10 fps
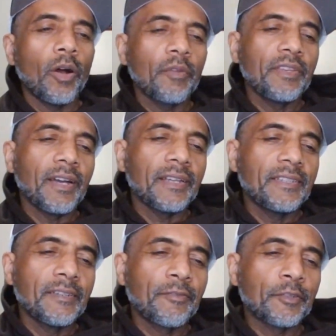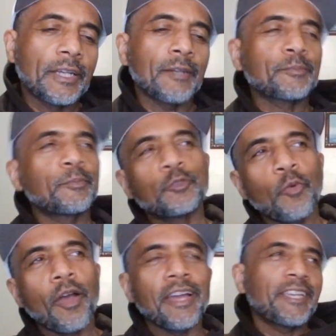Well, the idea for Gospel
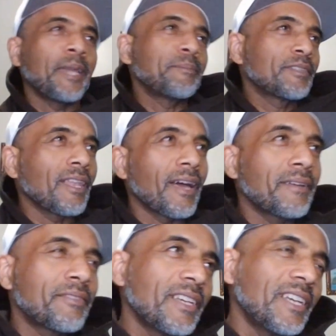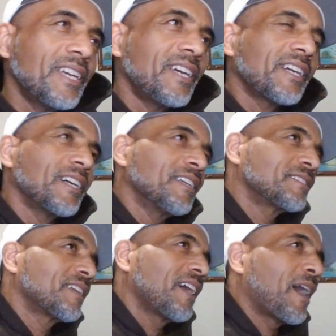Swag came to life
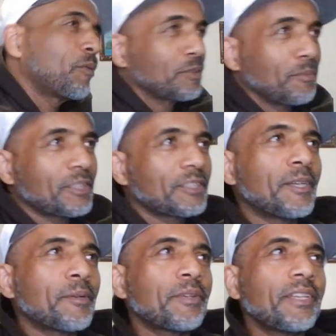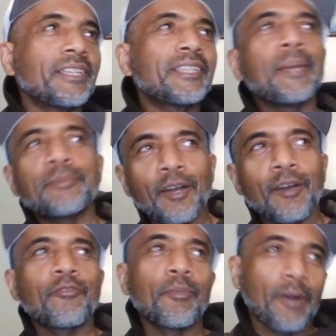because I was a missionary in Cape
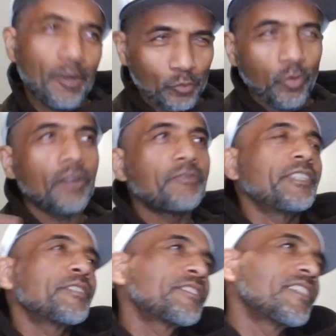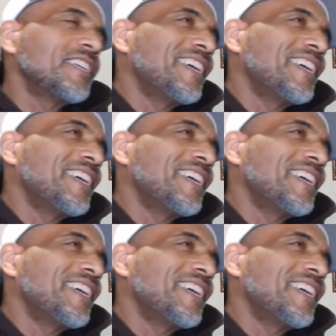Town for about 12 years.